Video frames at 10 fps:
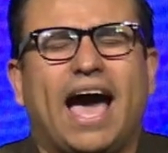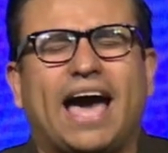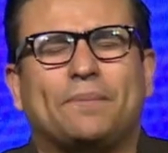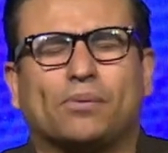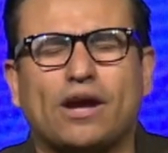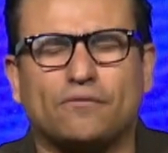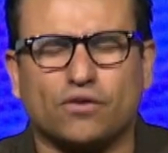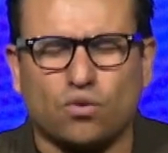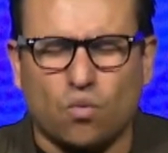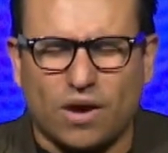I pray
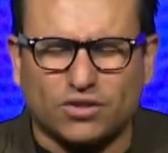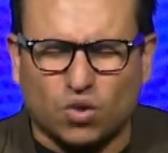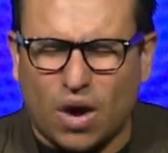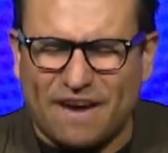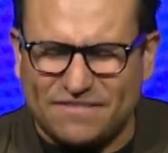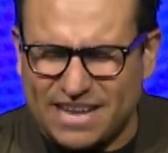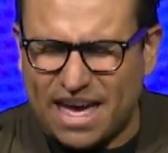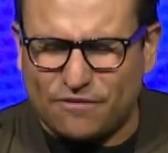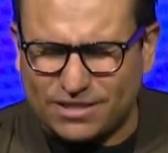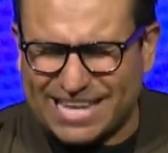for the ones who have
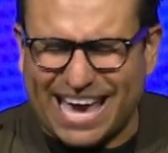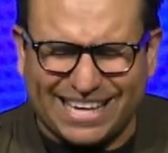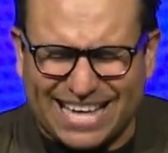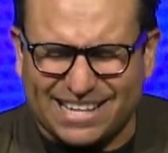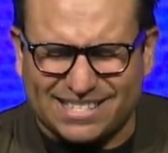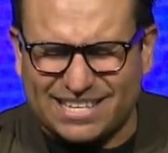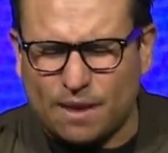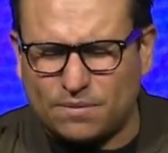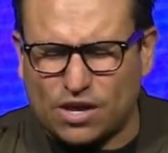never taken that step,